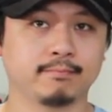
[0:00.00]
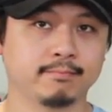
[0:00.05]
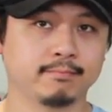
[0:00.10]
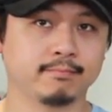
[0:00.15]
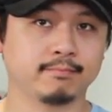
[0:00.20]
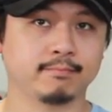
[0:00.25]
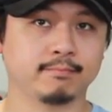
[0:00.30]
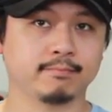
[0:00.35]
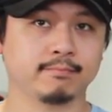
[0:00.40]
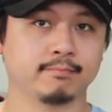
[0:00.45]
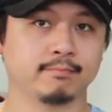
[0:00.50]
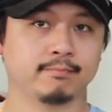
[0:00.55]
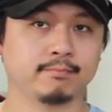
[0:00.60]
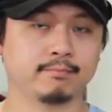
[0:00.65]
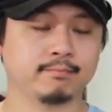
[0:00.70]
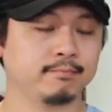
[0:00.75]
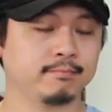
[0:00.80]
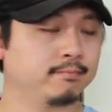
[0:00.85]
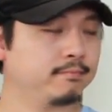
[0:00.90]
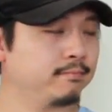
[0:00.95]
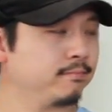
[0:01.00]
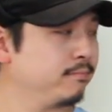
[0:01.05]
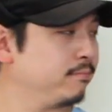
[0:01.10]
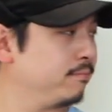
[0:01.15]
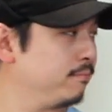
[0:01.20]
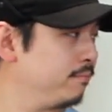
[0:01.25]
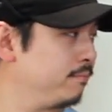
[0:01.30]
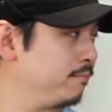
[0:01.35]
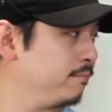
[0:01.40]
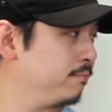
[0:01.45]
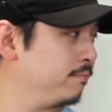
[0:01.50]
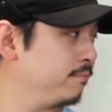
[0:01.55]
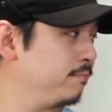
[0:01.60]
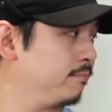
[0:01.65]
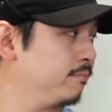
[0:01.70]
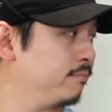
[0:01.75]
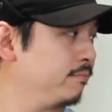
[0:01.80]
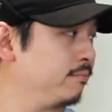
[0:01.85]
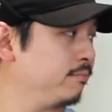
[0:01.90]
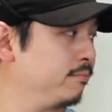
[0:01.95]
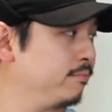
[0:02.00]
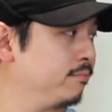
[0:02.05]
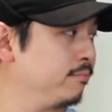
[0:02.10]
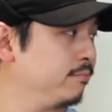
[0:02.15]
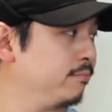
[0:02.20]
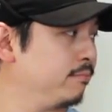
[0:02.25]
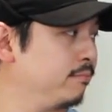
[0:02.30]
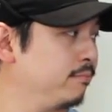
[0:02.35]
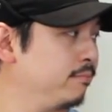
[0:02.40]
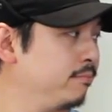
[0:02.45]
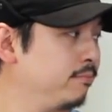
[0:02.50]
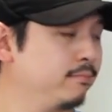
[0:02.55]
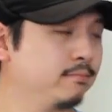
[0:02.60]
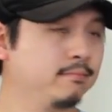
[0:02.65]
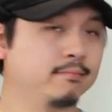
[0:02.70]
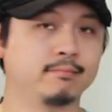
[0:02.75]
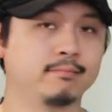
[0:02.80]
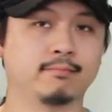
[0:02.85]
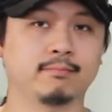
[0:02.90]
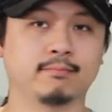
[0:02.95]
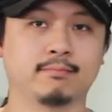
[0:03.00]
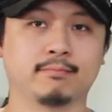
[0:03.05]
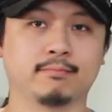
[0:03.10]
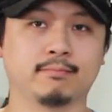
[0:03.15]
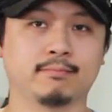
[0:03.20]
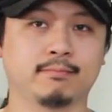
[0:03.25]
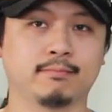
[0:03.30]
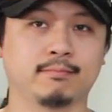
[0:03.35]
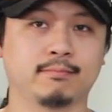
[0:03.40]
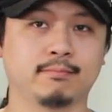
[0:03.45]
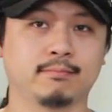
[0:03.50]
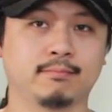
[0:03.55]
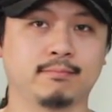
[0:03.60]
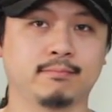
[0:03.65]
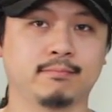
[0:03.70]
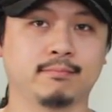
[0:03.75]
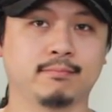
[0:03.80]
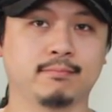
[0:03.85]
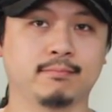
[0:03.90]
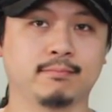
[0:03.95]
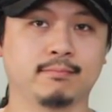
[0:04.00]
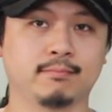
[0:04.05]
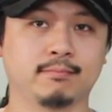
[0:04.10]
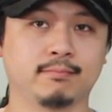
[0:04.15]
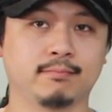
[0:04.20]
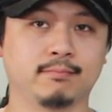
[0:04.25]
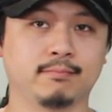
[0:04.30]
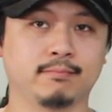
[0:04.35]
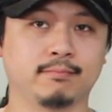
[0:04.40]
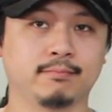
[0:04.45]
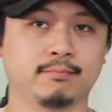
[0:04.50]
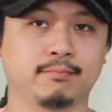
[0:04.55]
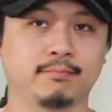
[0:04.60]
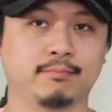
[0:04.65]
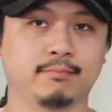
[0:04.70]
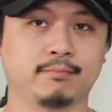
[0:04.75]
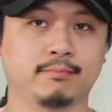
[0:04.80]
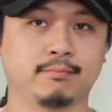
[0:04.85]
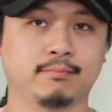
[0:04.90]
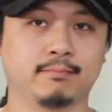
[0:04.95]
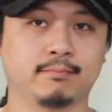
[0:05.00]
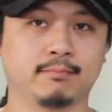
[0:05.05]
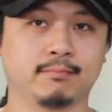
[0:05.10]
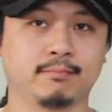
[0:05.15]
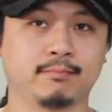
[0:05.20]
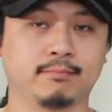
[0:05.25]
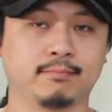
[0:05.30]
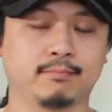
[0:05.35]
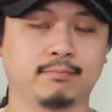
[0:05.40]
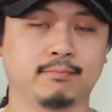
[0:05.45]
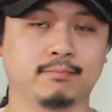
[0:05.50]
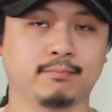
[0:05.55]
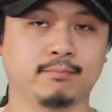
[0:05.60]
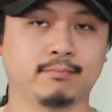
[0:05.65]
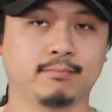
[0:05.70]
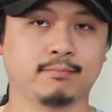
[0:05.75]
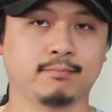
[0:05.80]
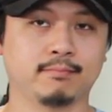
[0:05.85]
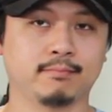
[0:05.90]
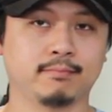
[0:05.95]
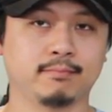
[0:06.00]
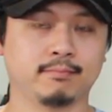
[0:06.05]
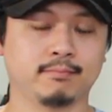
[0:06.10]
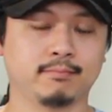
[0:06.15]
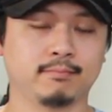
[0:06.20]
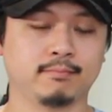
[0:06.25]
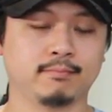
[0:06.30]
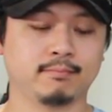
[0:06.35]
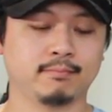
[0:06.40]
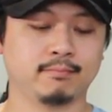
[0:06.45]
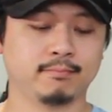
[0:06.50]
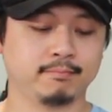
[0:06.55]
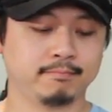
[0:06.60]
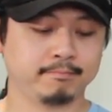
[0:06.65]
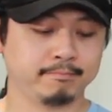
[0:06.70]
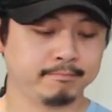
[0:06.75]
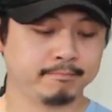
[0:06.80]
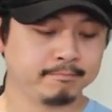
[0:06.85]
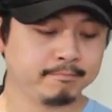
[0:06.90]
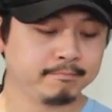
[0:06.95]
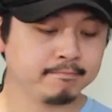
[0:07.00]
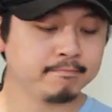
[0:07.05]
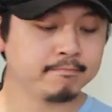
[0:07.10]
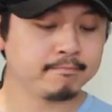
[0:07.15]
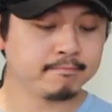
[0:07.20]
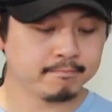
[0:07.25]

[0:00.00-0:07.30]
This person isn't speaking.